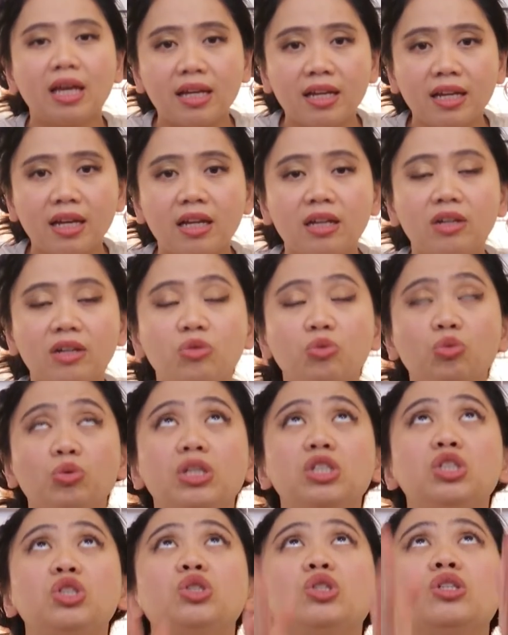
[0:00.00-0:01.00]
I
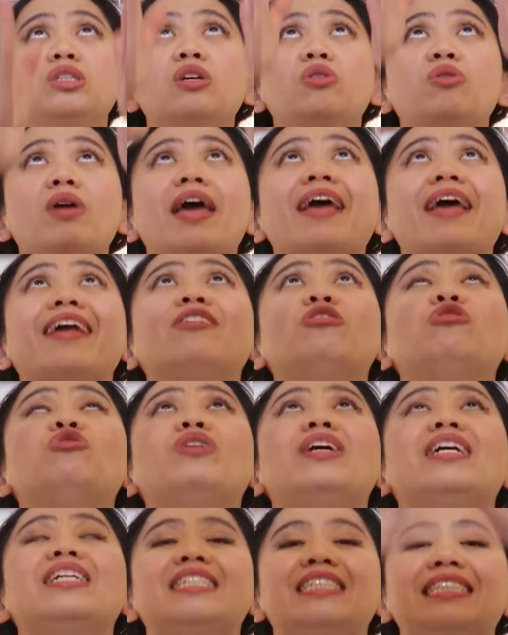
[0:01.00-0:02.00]
reach to the end
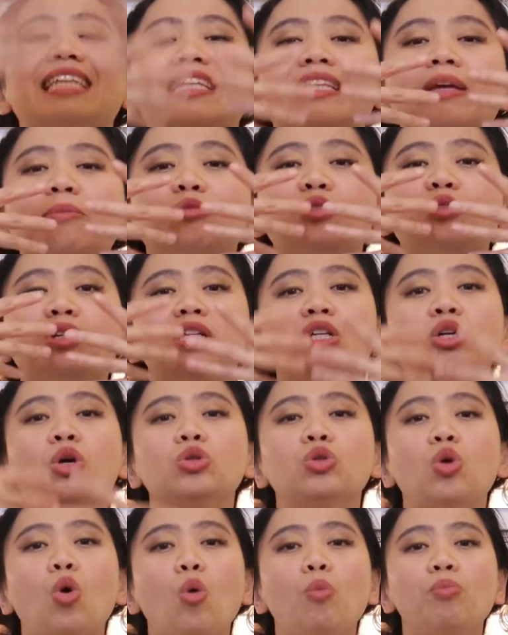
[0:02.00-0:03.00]
range, then I'm really
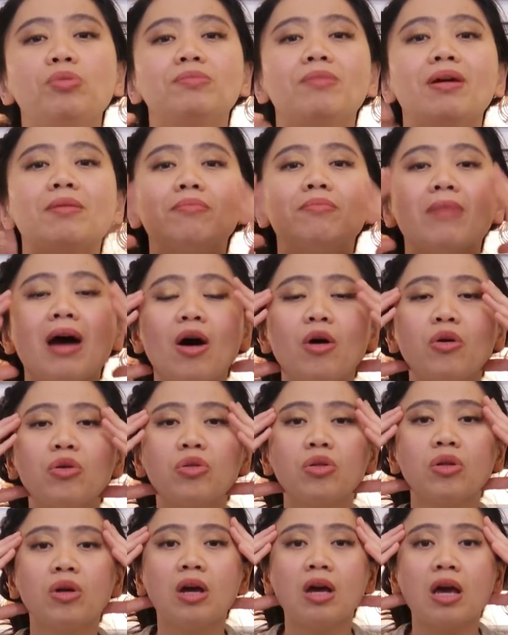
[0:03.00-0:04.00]
going to open my mouth
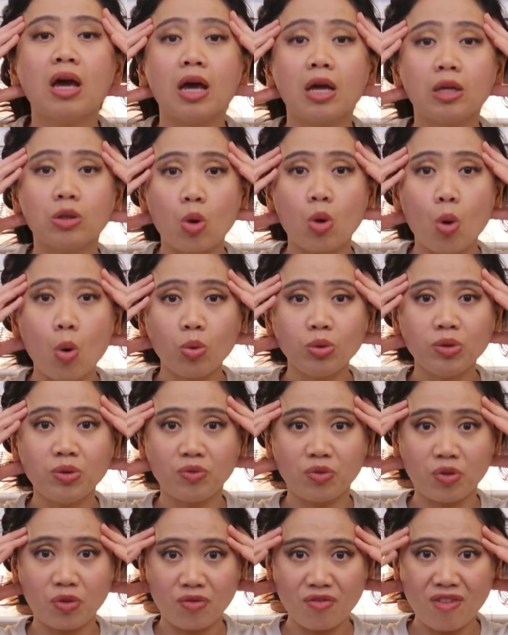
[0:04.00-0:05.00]
and hold it
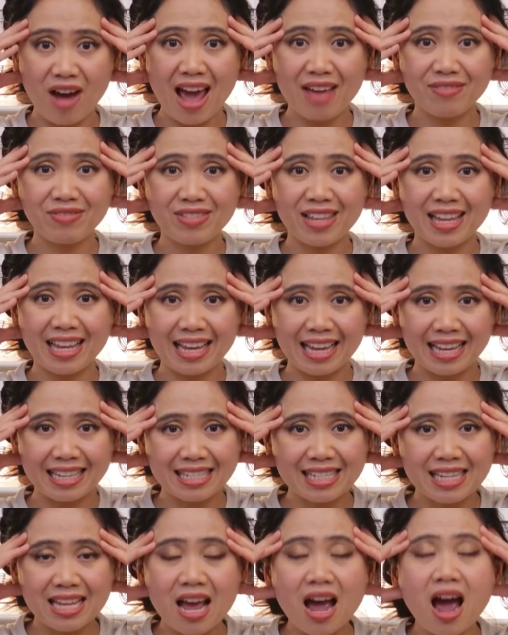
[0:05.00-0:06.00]
for 5
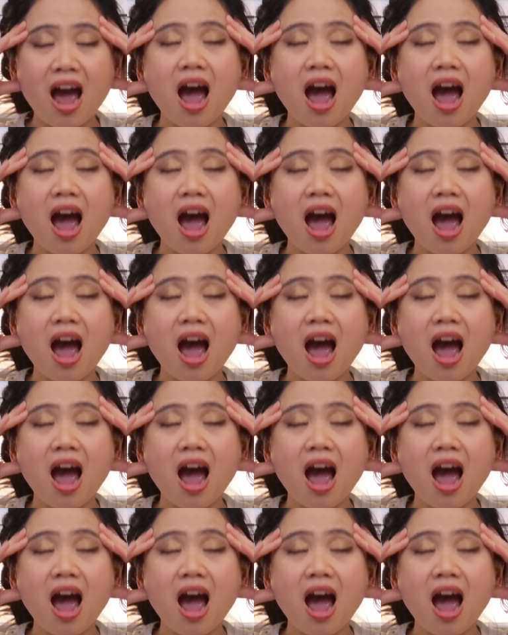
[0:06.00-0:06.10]
seconds.